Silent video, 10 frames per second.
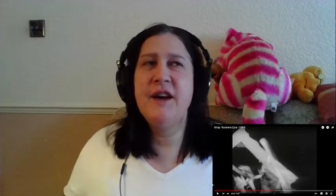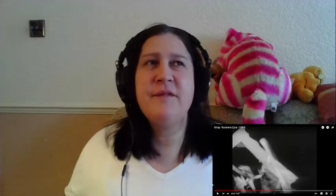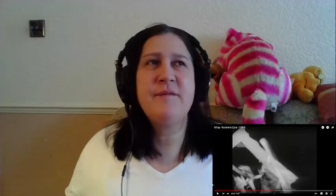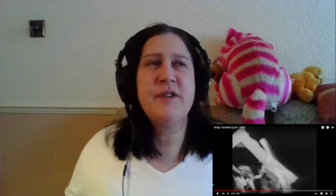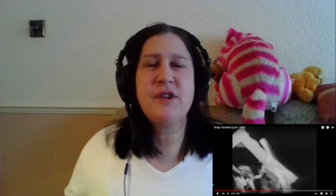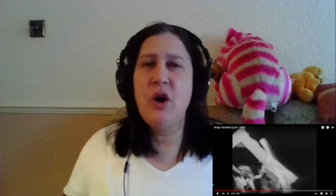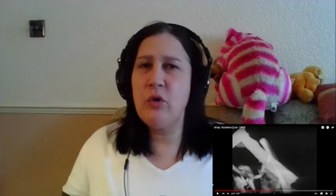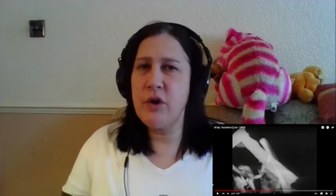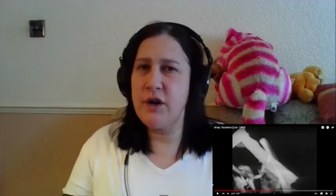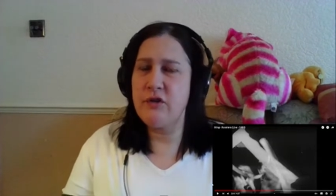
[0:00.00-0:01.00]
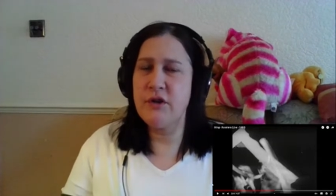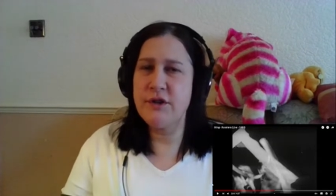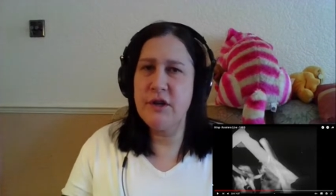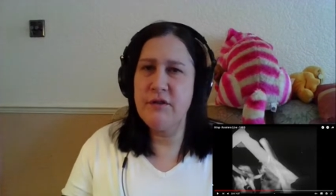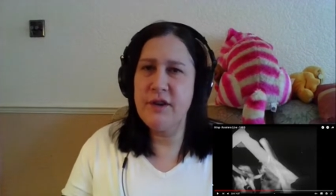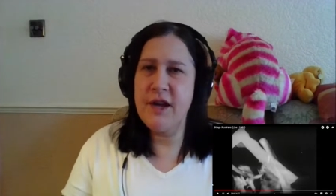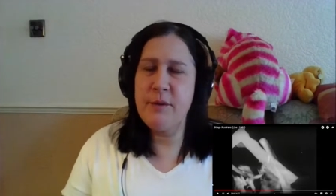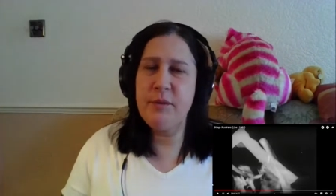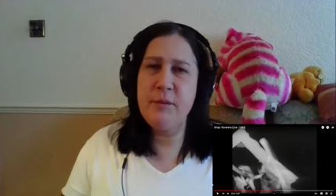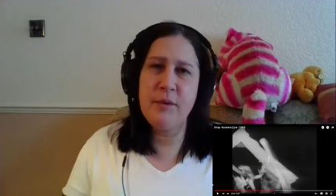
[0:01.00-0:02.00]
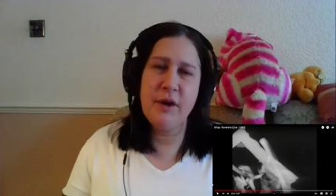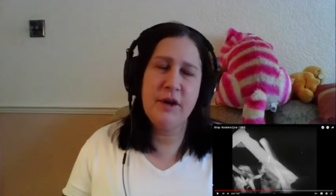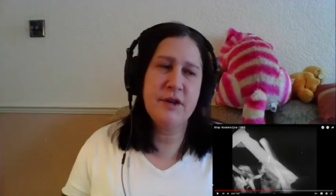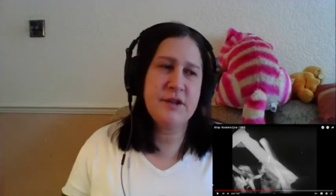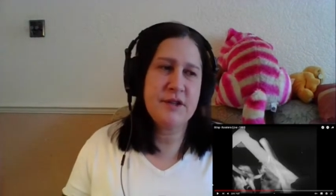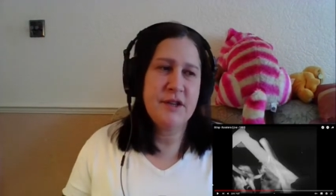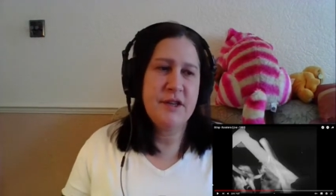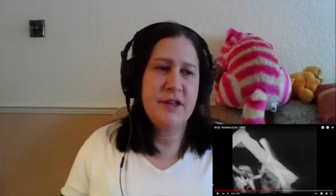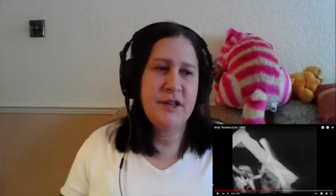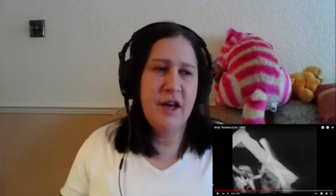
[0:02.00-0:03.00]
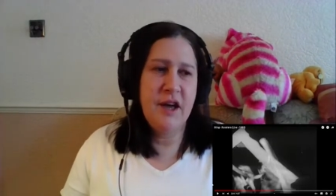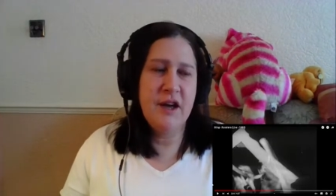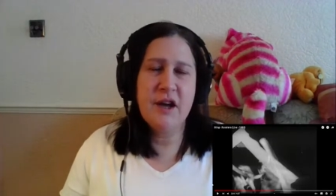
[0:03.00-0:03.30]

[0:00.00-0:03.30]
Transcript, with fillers: there's a whole kind of crossover now people aren't uh,